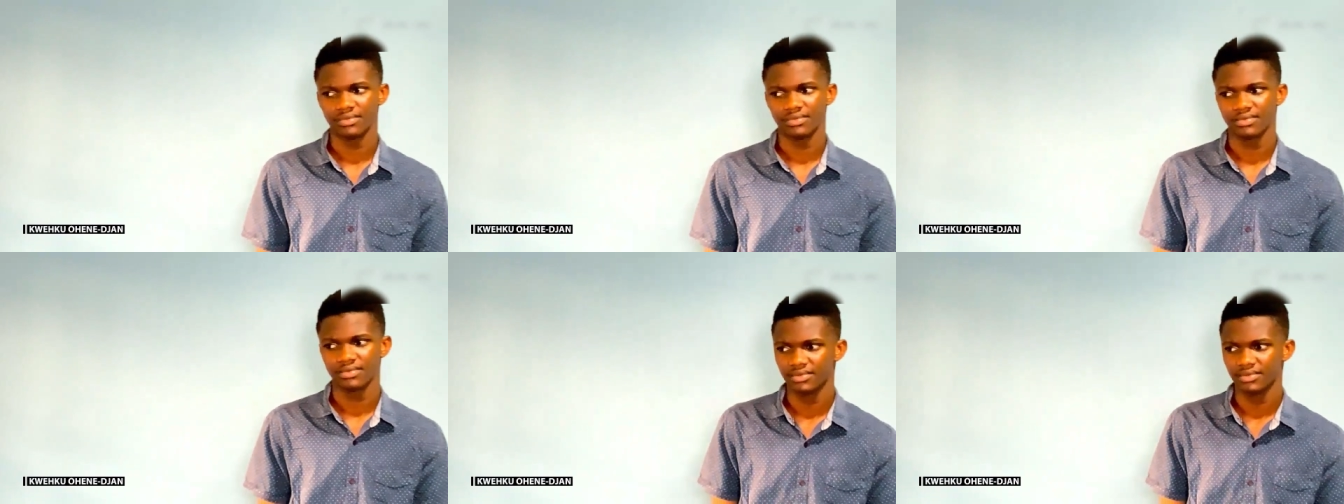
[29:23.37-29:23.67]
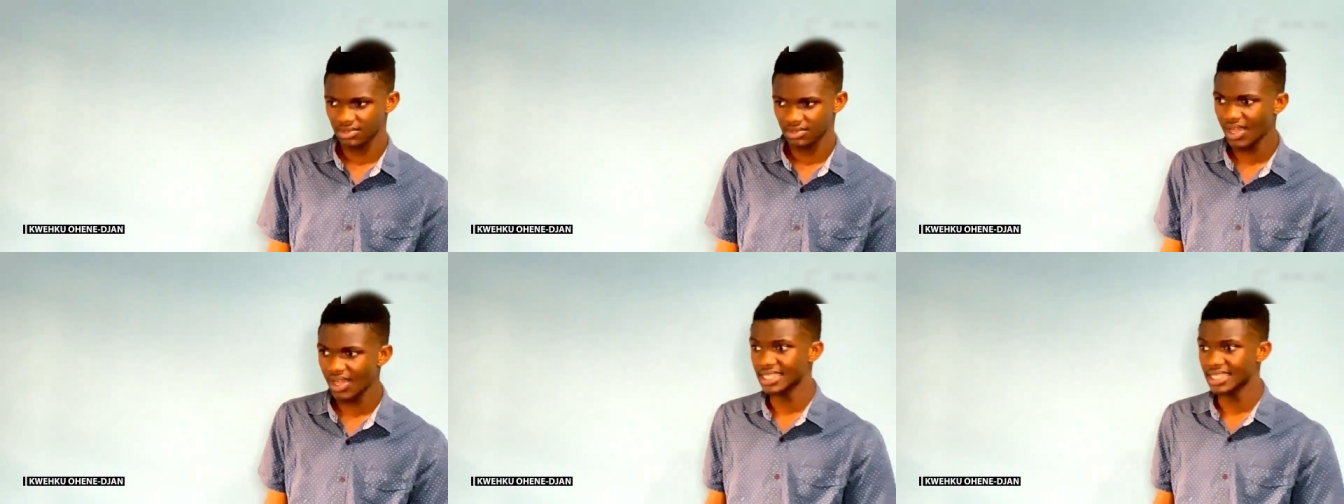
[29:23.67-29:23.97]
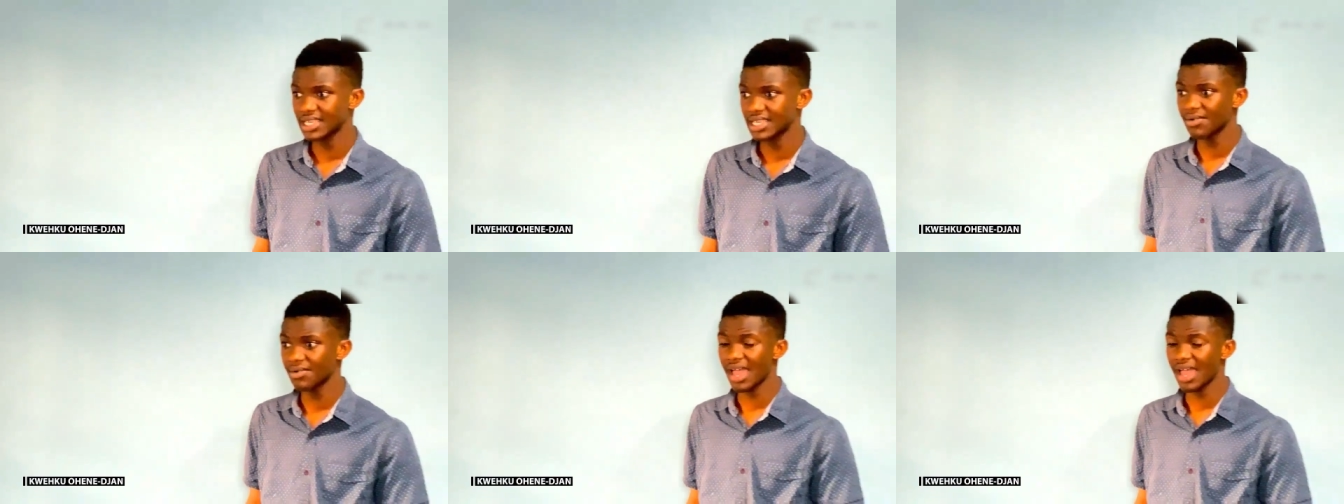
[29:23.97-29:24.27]
Do you
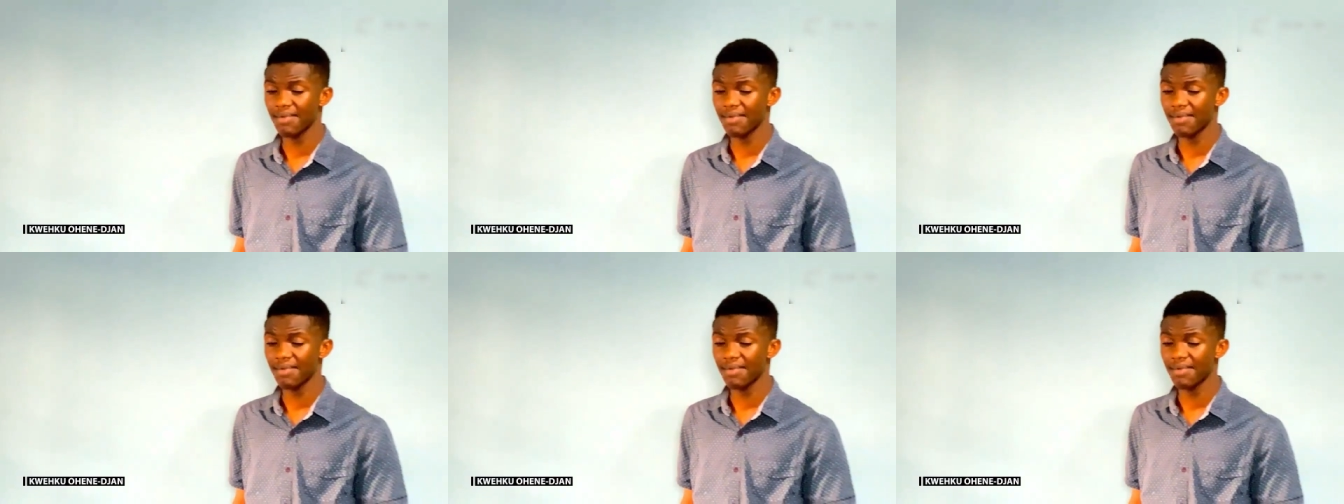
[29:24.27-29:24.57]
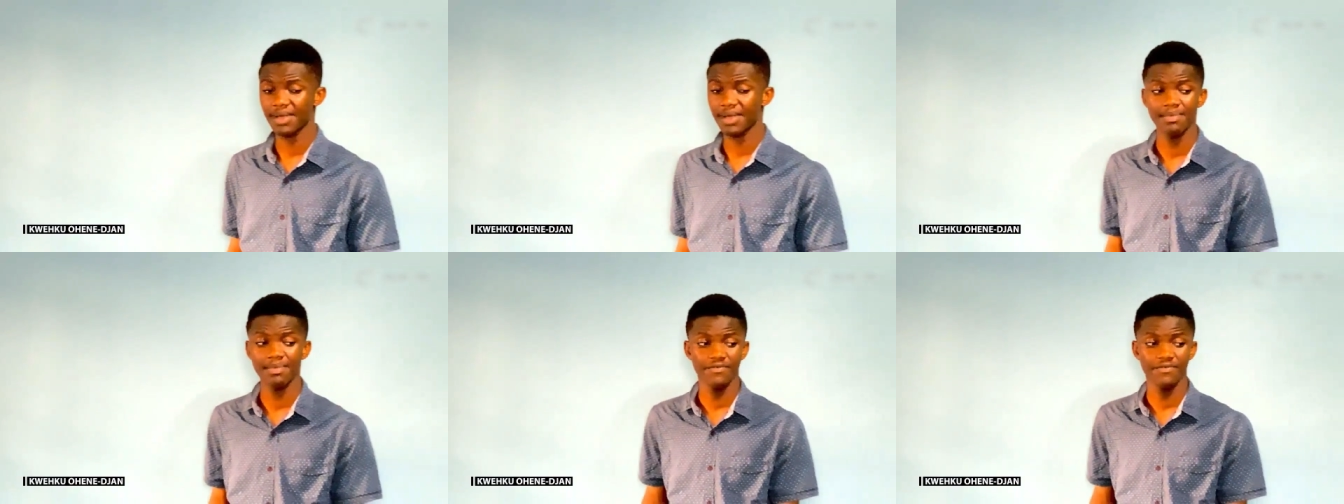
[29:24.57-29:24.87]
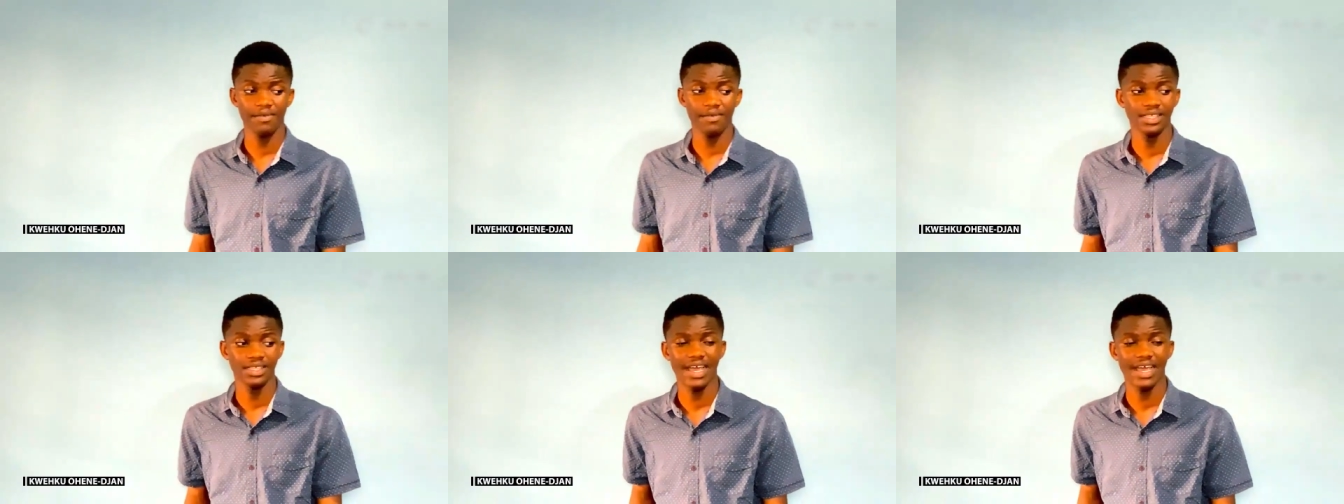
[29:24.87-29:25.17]
understand where I'm coming from
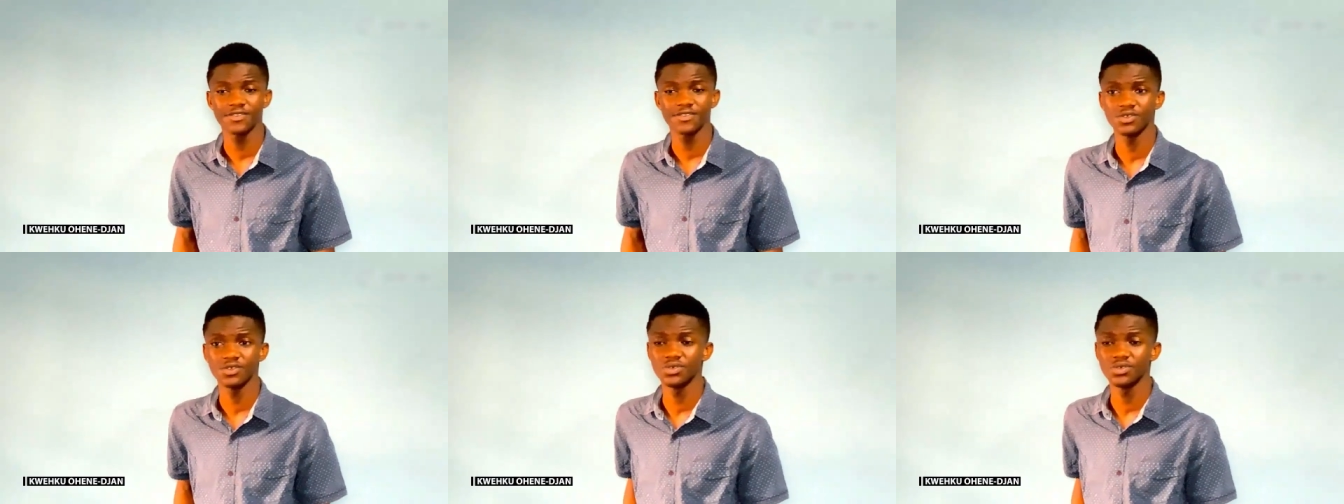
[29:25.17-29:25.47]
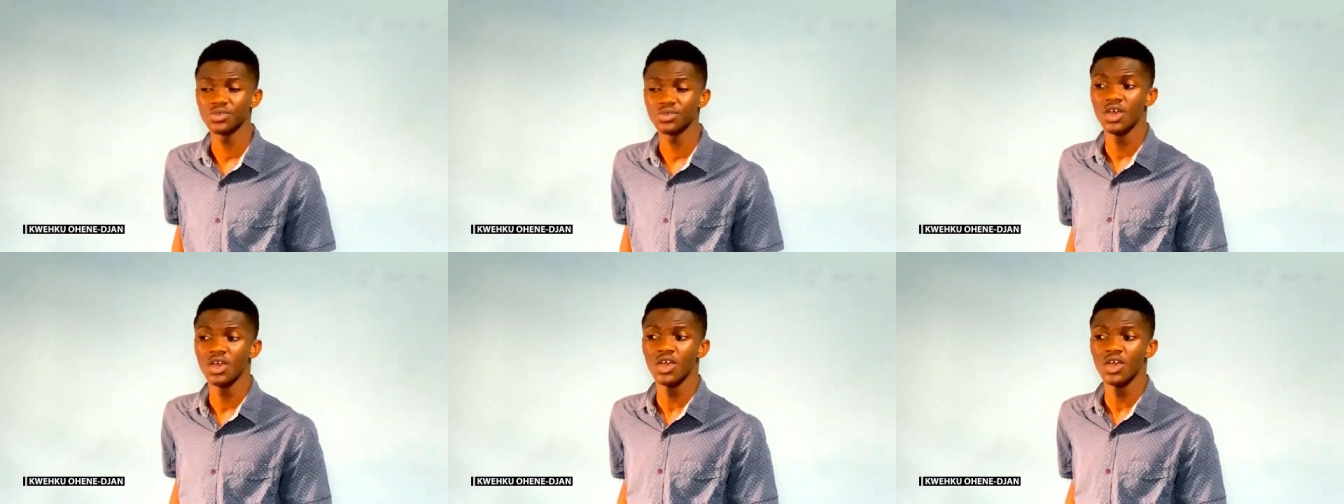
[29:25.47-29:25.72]
this afternoon?